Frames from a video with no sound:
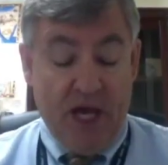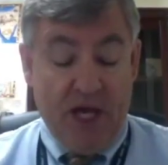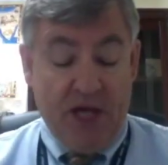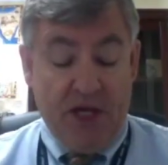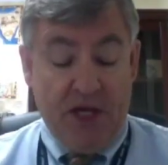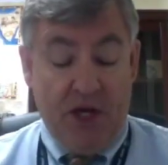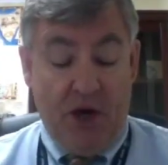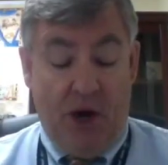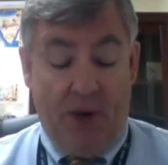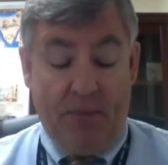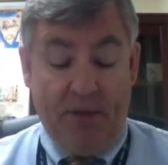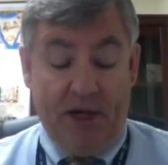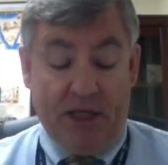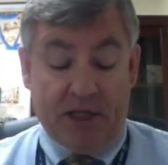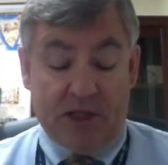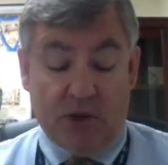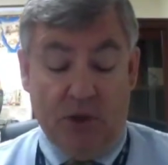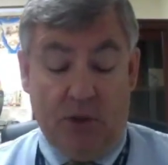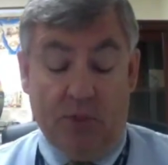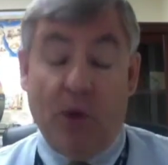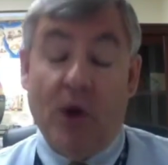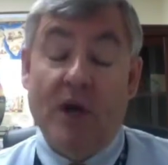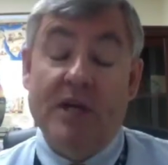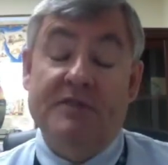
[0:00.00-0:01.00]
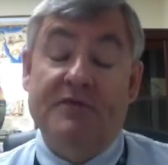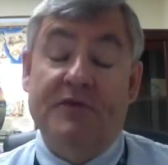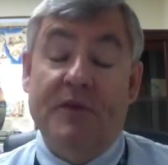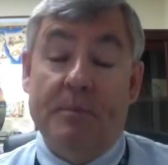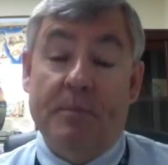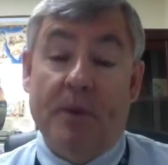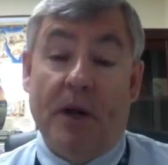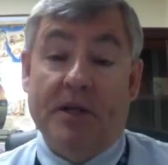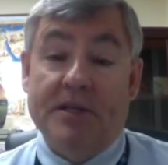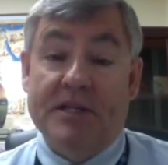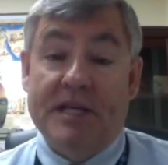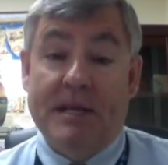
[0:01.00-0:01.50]
You know, our middle school boys
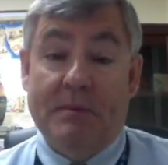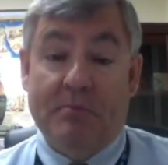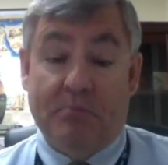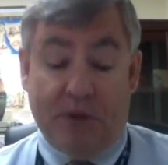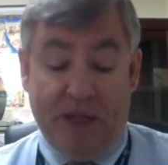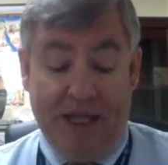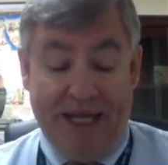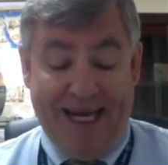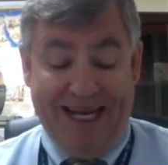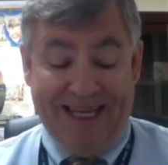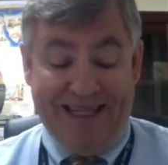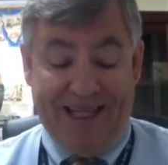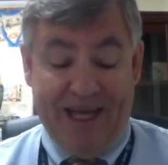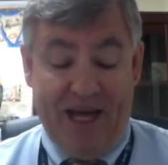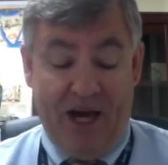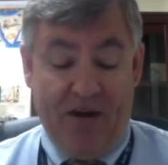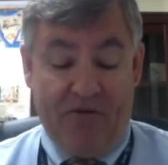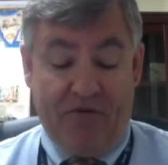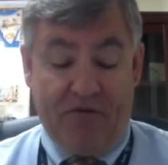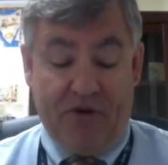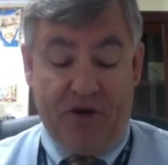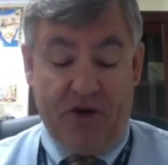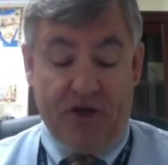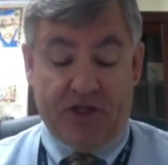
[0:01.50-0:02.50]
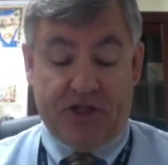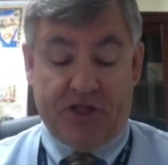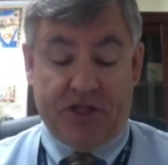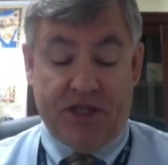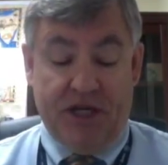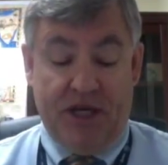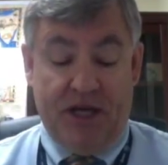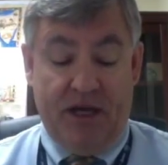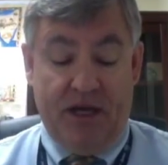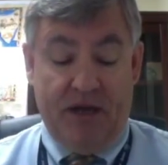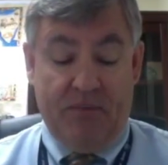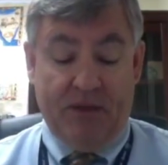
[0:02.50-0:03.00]
football team played their first
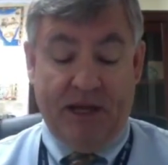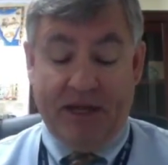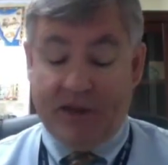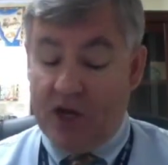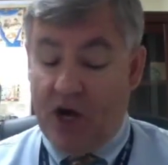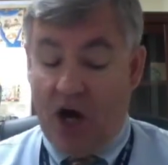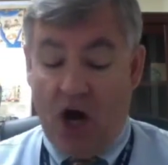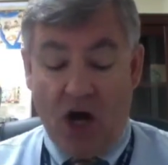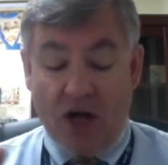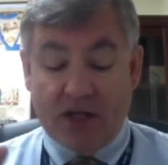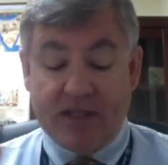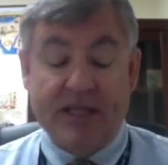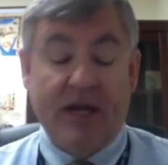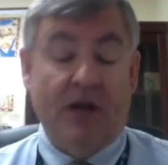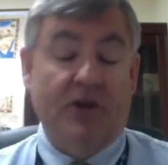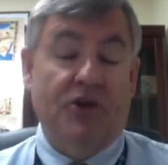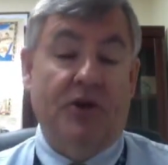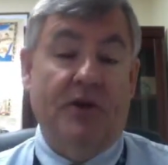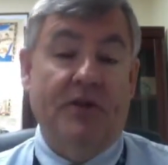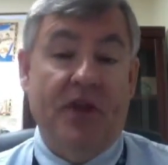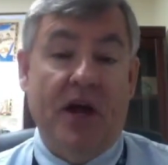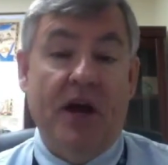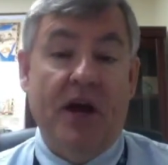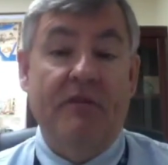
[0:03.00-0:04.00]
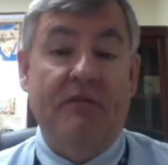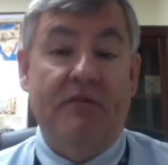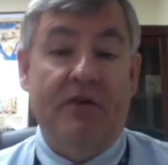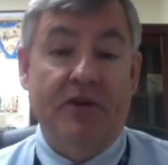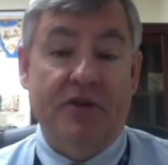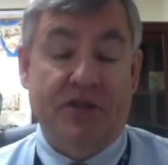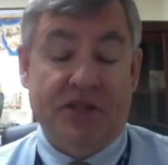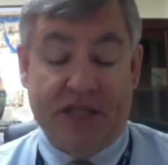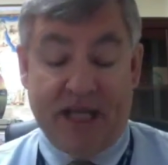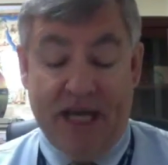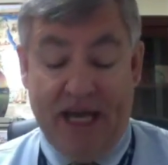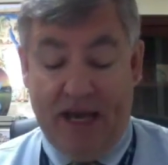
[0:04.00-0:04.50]
uh, played their hearts out during their
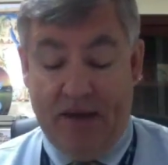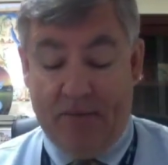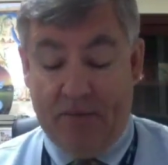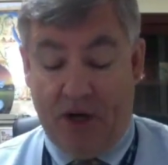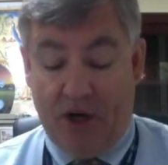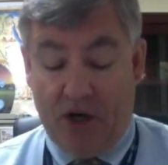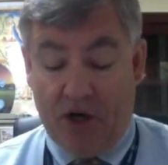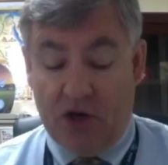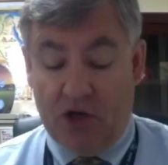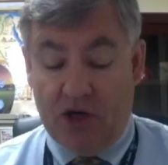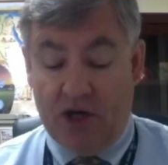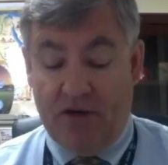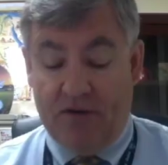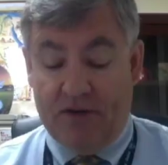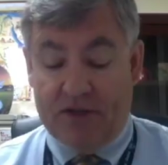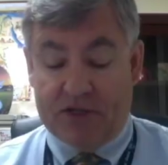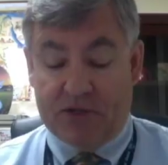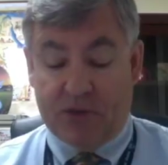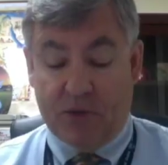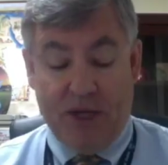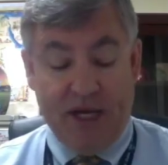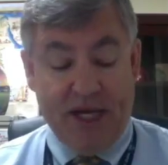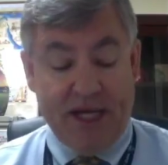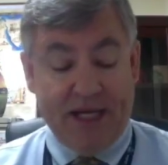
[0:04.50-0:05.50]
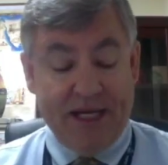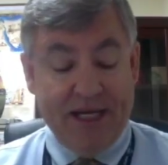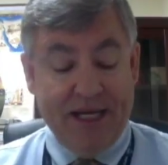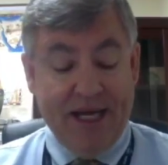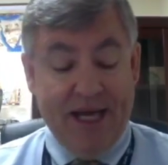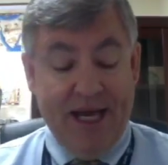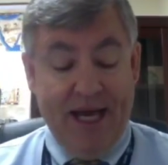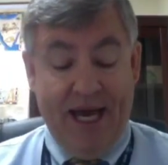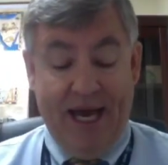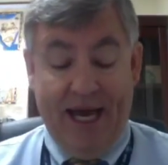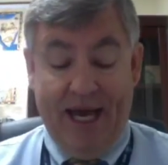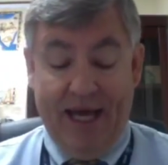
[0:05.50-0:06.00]
first game uh, earlier this week,
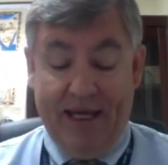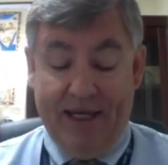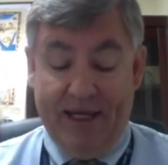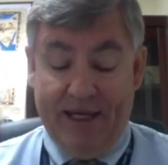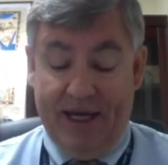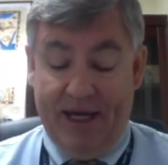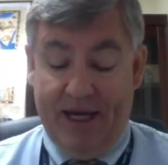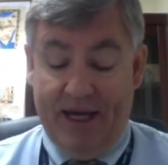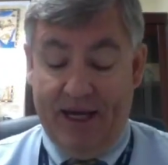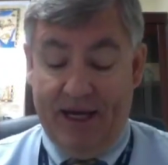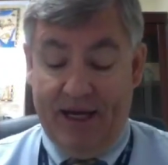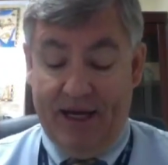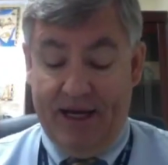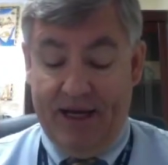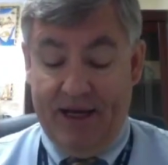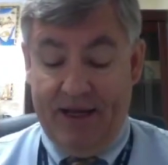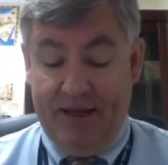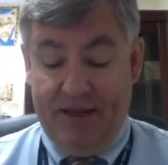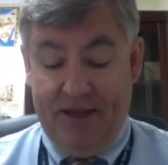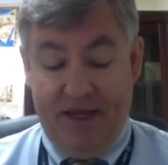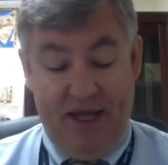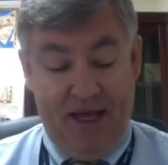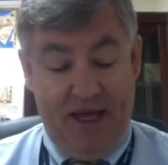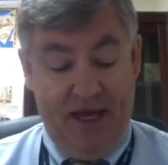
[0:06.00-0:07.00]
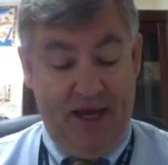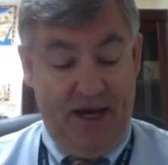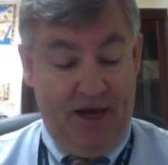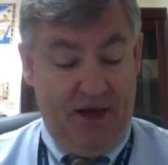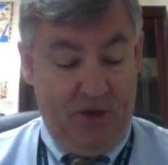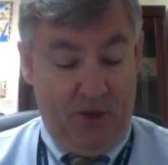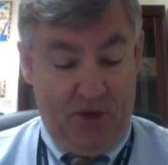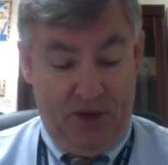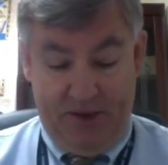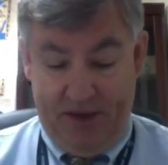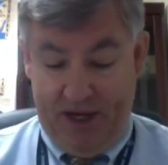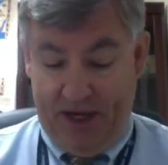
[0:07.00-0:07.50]
and uh, the uh,
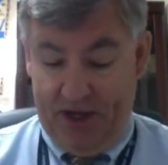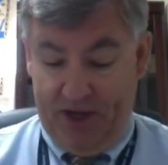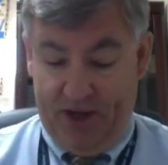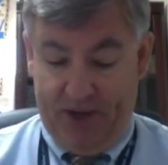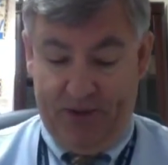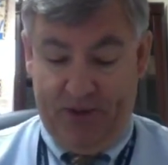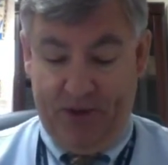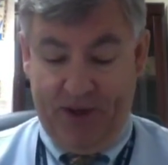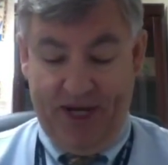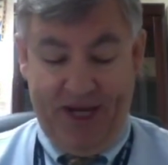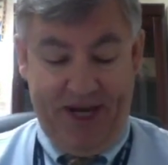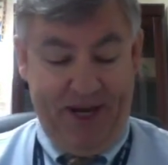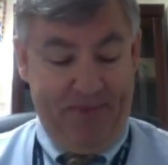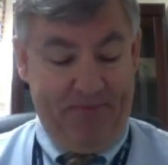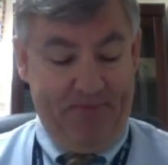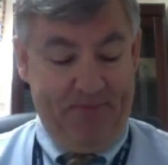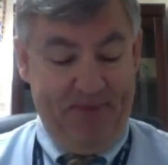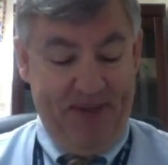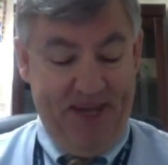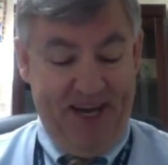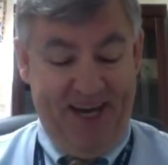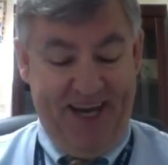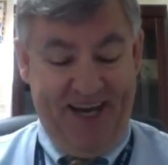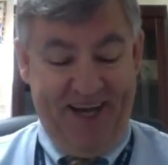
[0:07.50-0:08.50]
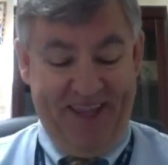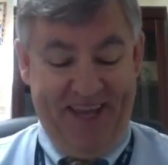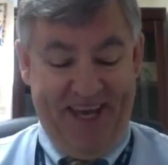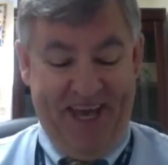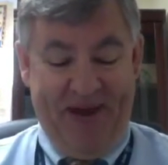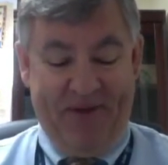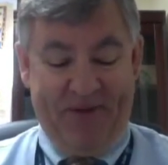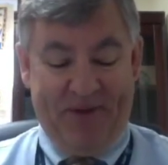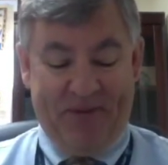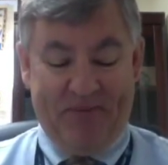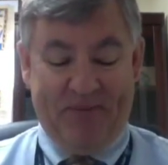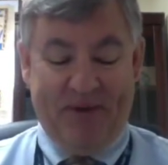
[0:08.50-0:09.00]
where did I go? Okay, uh,
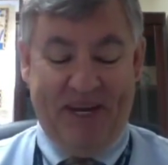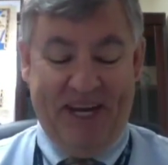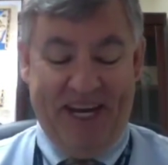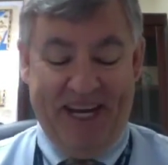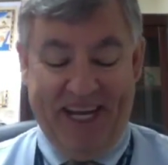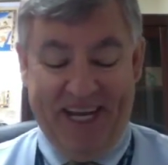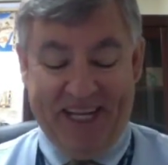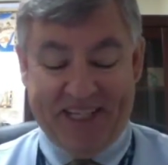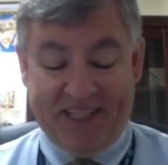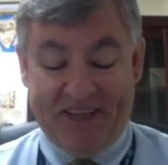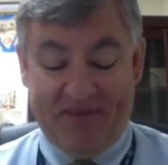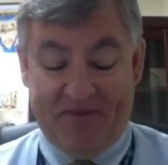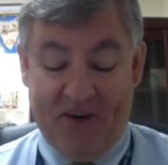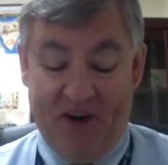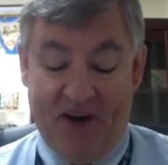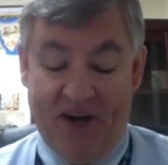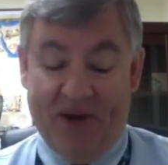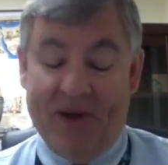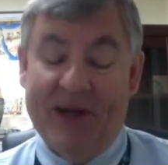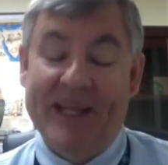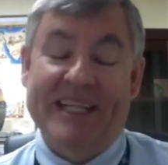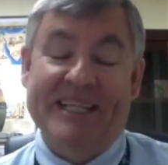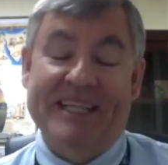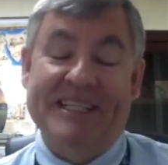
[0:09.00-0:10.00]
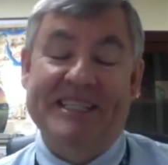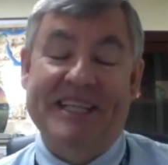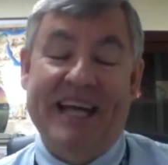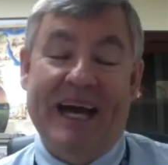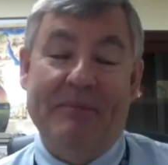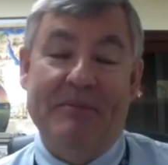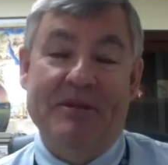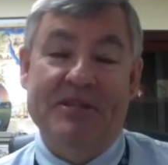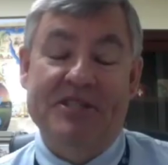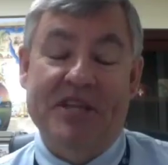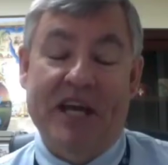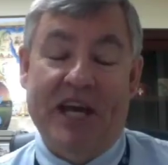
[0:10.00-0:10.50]
they were pitted against a very well
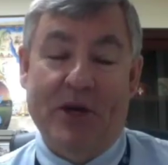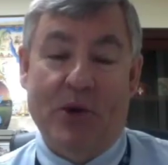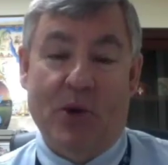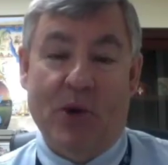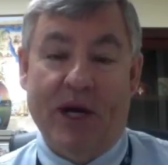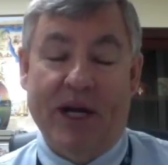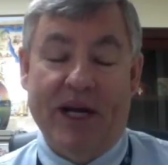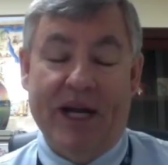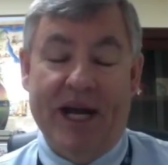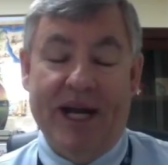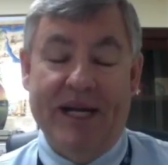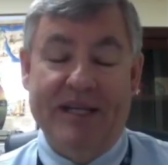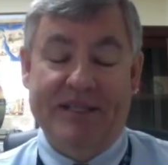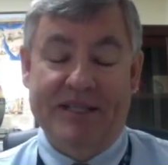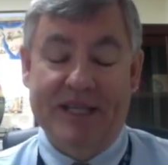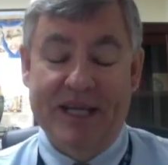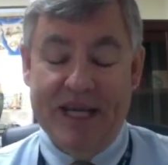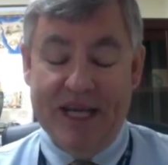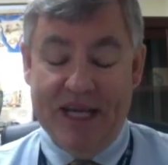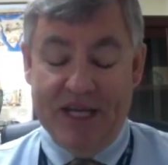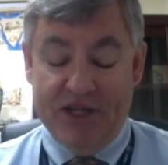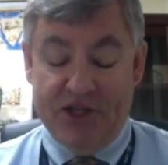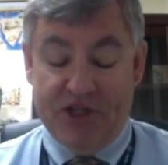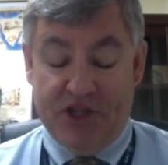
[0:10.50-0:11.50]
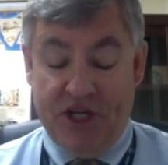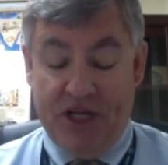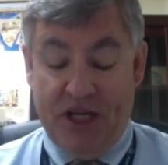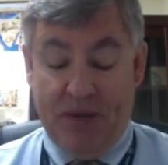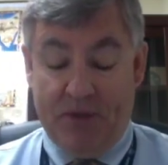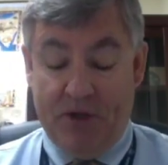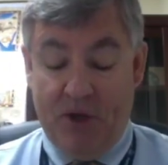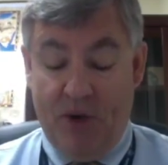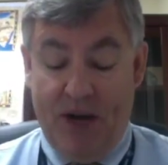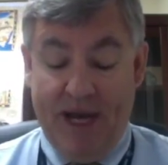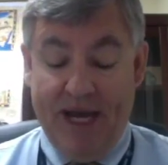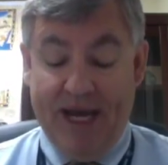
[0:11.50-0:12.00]
established and organized
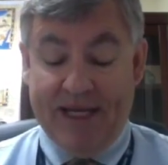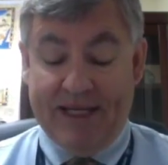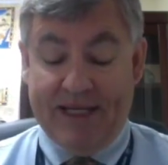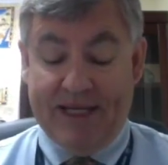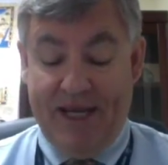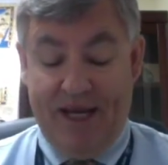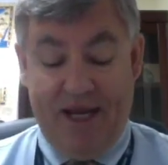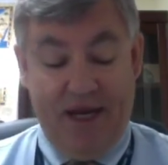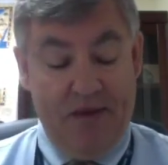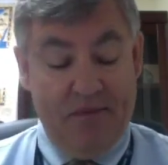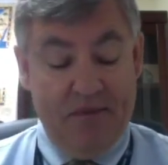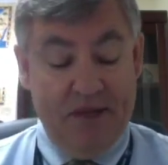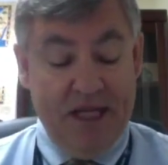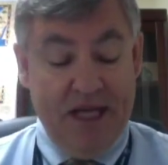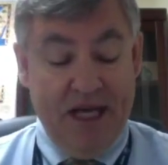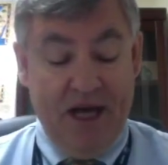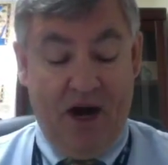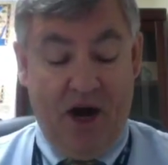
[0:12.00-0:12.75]
GWA team.